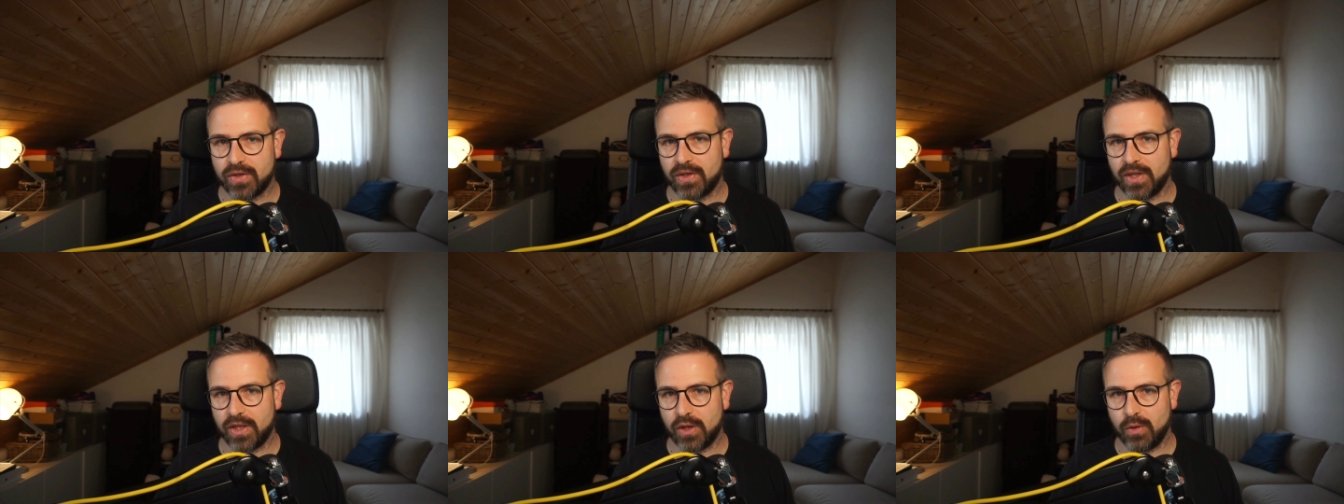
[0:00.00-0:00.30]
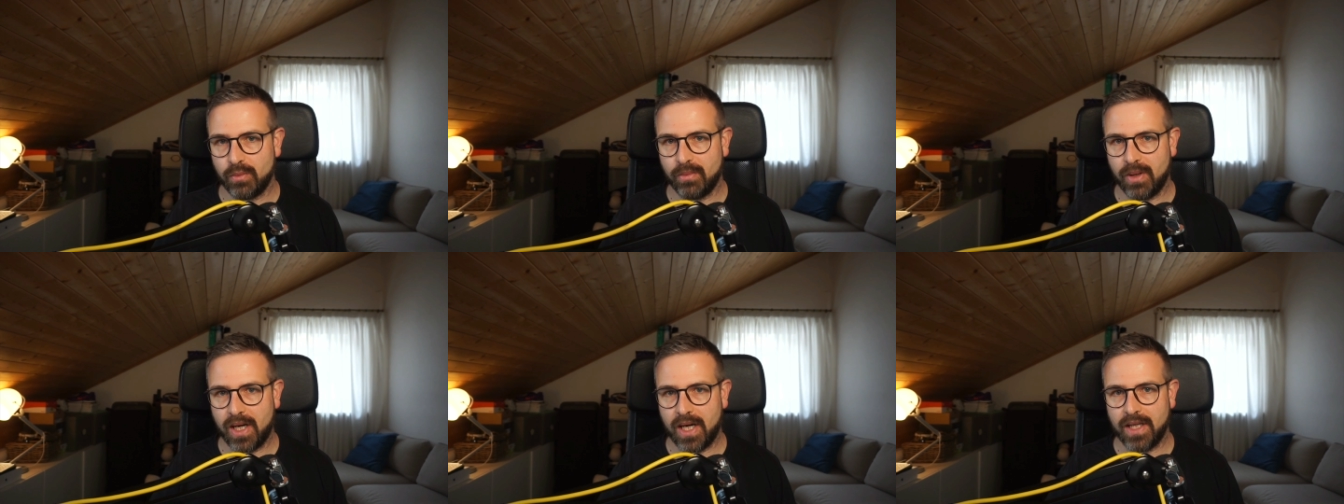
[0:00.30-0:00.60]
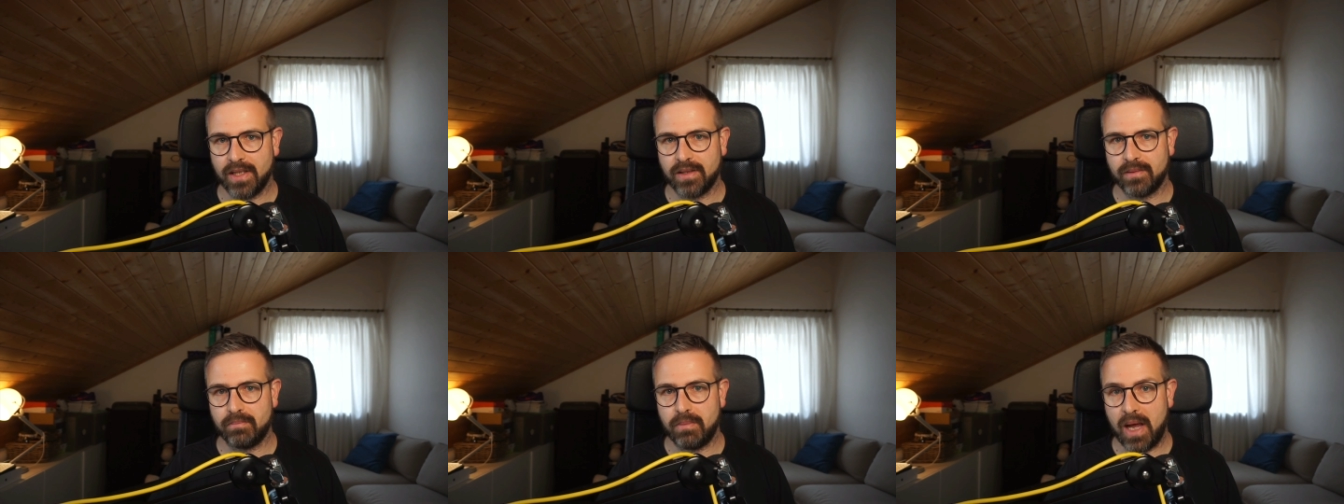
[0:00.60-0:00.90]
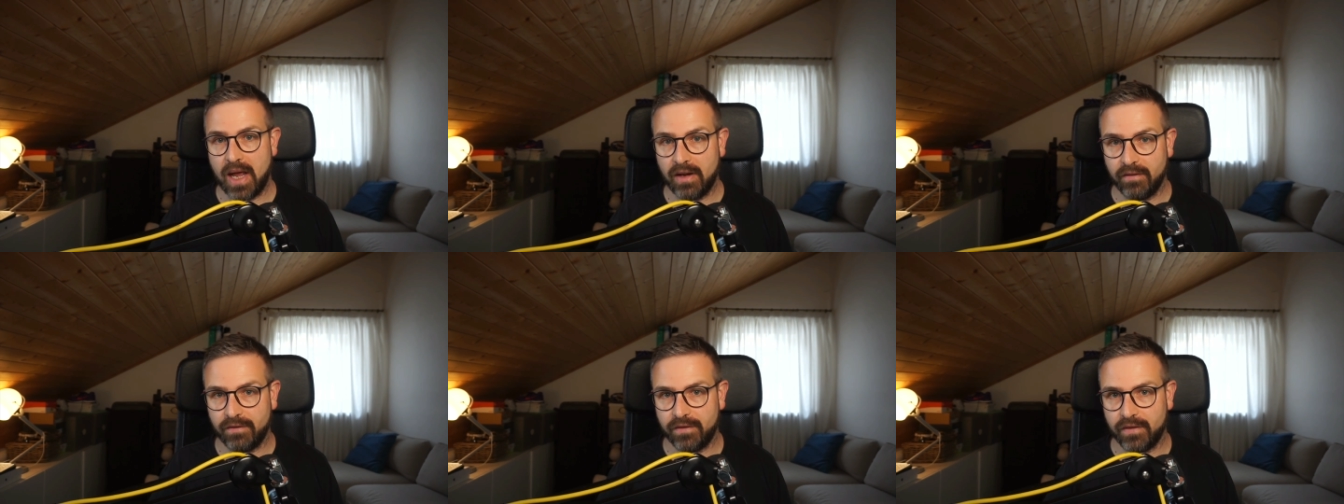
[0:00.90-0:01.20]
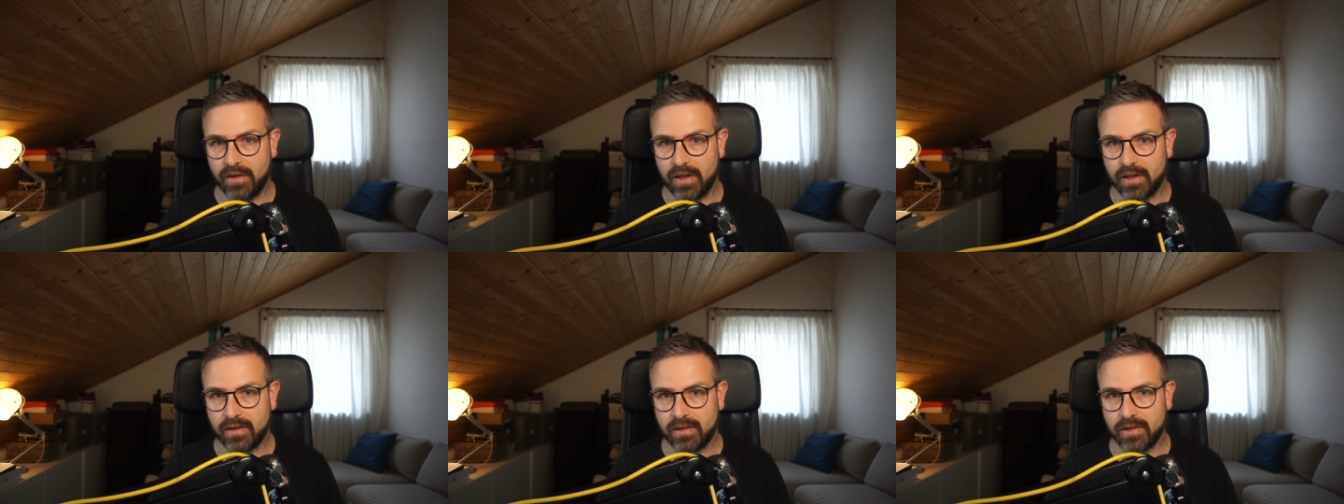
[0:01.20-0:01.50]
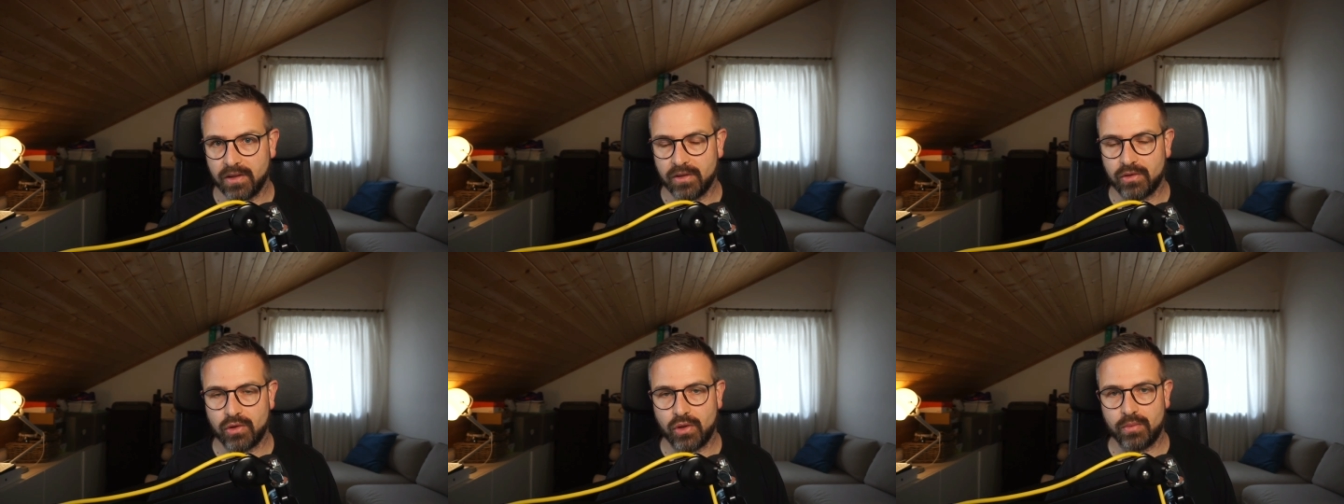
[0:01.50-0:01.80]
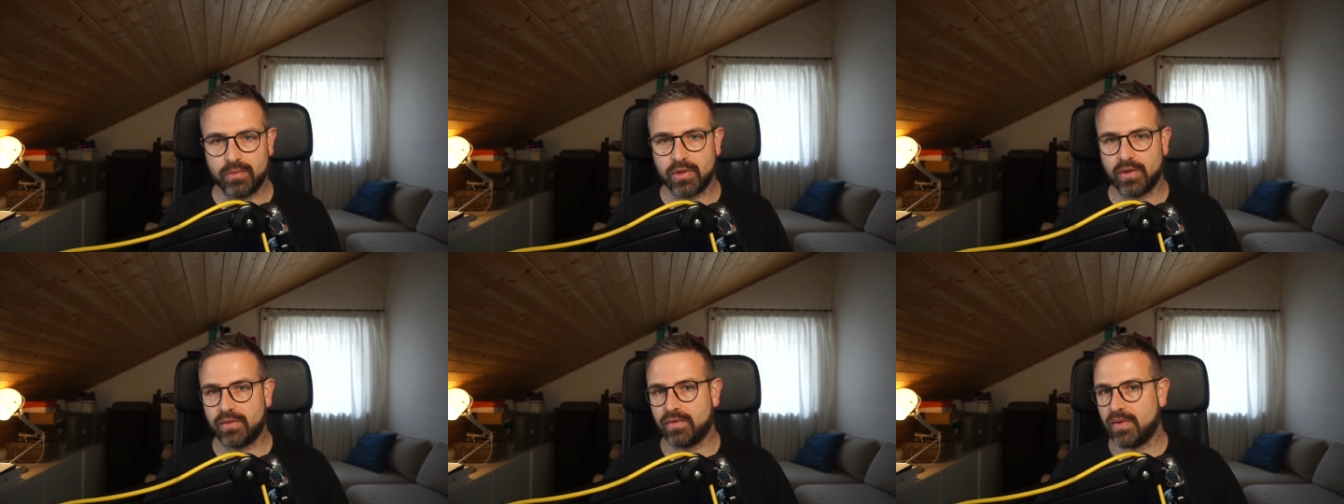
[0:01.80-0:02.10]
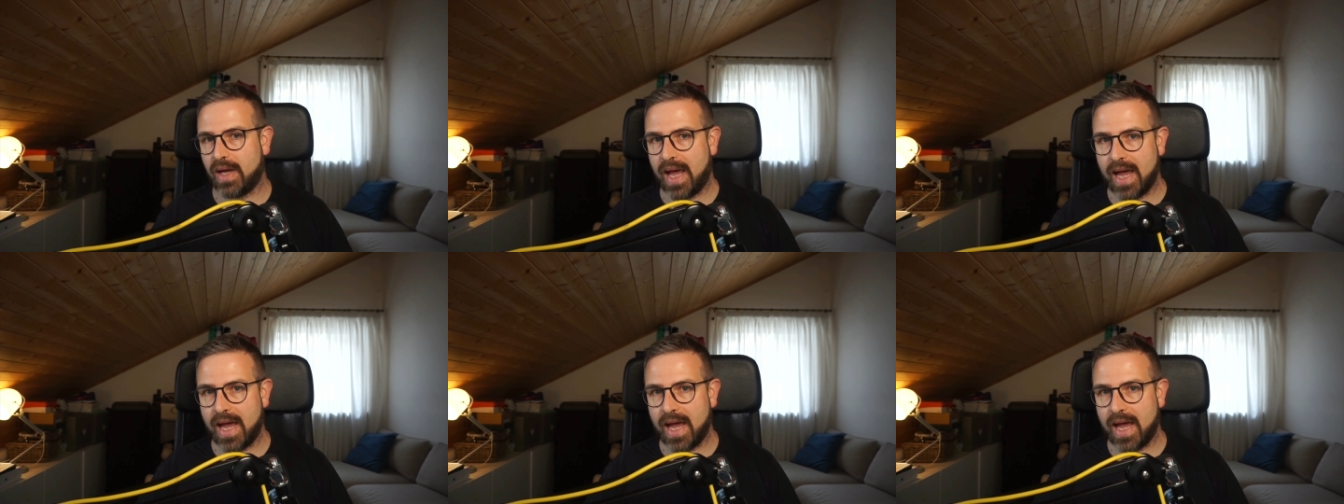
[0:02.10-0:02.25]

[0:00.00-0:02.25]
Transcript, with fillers: thing you might benefit in terms of